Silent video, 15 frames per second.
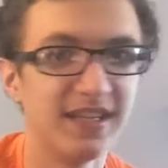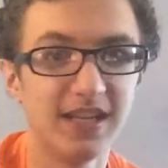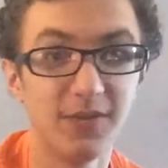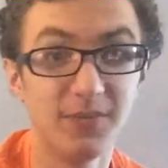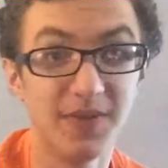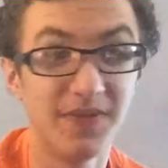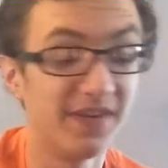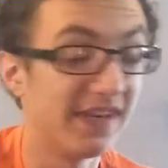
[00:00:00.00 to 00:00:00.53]

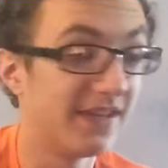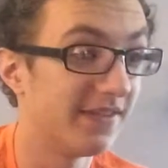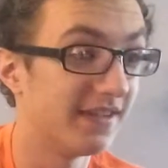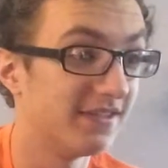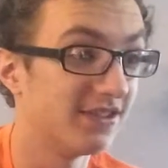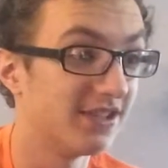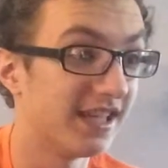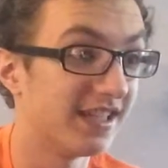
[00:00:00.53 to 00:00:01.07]
It'll be funny if it
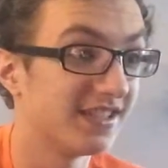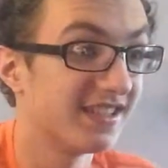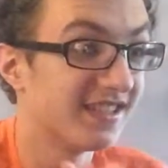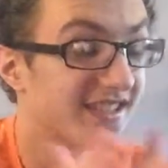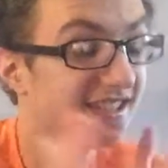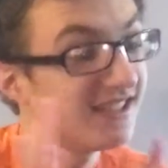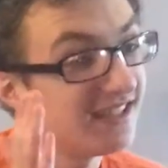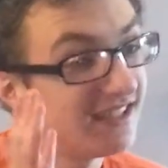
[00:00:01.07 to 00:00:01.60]
was chess.
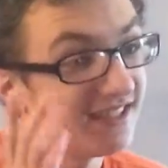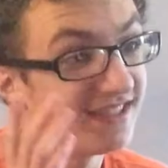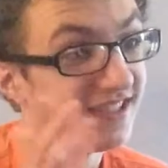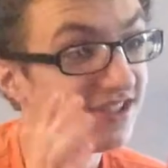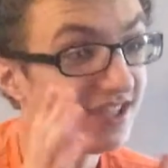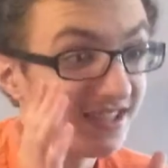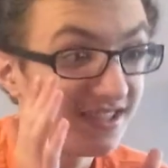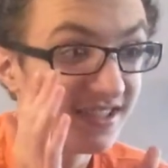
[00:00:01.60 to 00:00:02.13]
Is
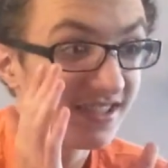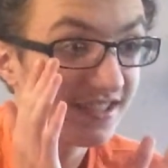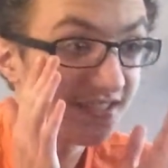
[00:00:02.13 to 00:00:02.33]
it chess?